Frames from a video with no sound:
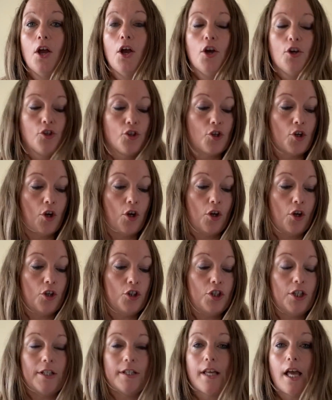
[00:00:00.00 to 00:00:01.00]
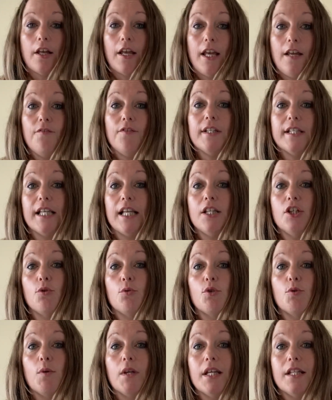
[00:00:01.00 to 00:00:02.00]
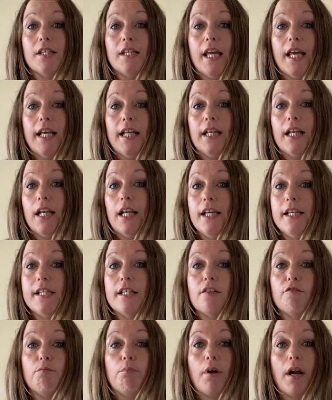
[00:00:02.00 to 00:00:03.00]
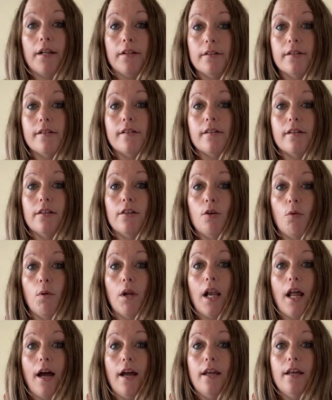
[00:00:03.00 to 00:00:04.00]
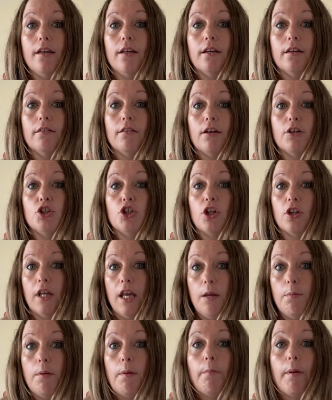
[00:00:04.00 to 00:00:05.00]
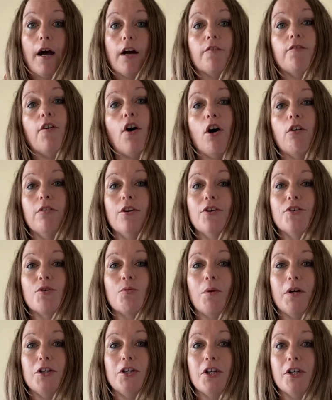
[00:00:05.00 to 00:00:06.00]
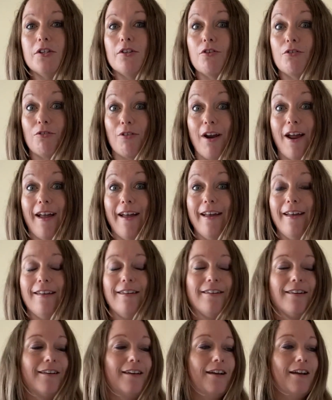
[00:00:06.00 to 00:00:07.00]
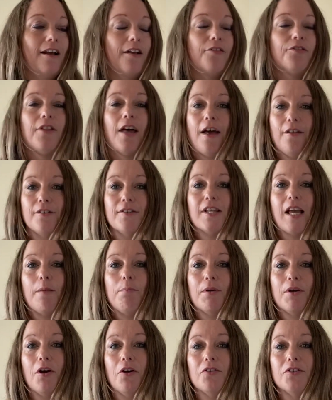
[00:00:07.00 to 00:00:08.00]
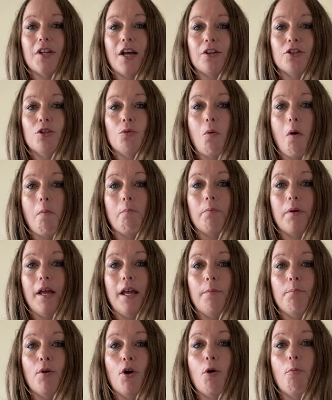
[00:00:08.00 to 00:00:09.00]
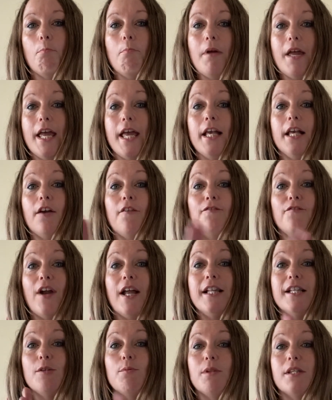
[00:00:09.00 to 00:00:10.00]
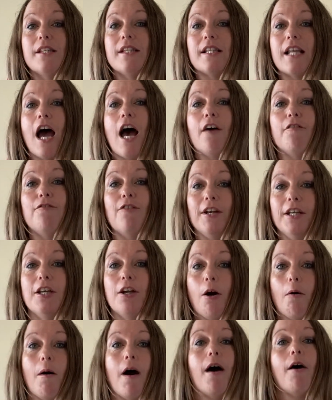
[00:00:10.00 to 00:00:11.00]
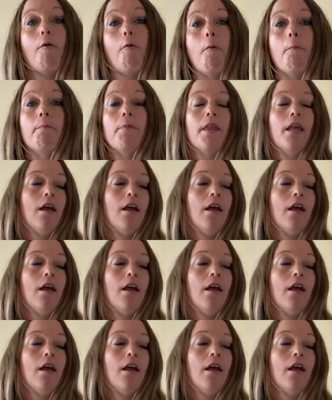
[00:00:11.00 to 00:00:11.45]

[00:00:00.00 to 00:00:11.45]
So she's even said to us, we can take in a list of brands that we like and she'll keep it back for us, which is great. They're the type of contacts you want, people. Make friends with the staff when you go out.